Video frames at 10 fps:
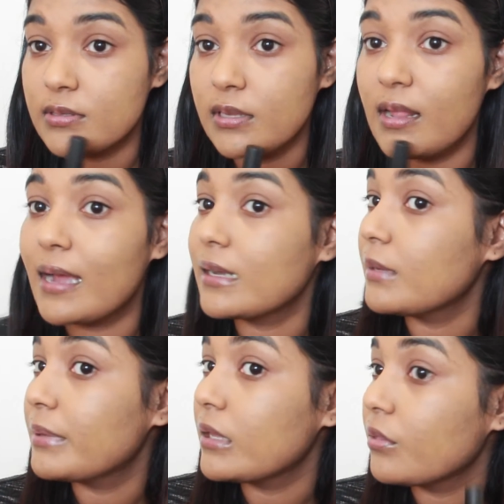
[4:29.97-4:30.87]
still
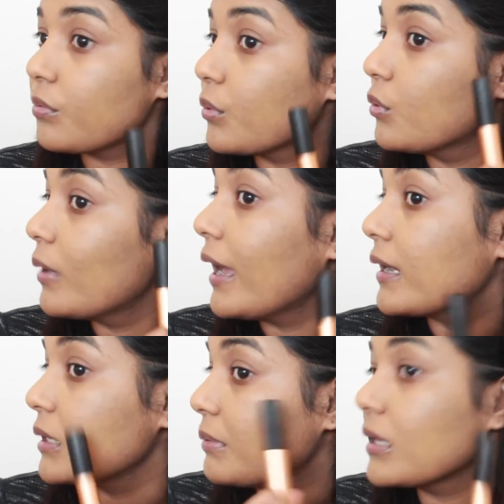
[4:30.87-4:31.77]
acne peeking
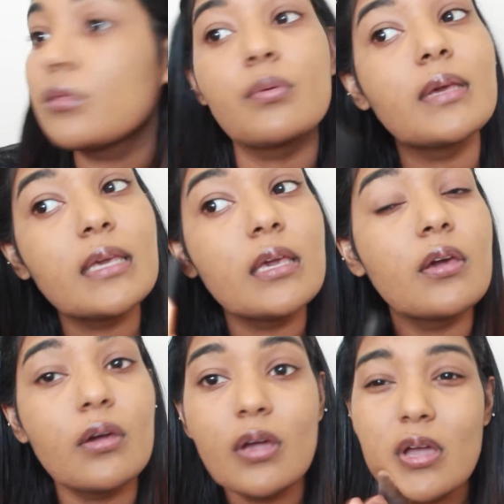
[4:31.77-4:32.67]
through
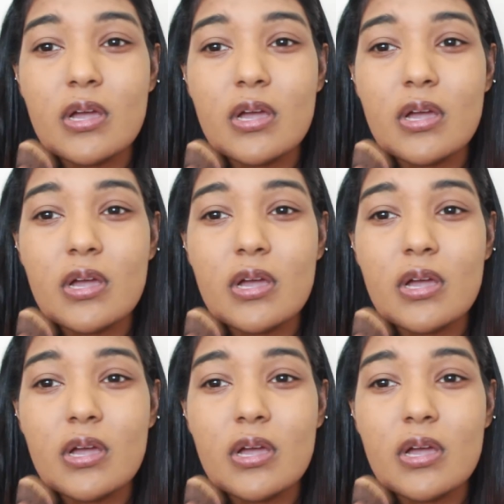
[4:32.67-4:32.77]
here.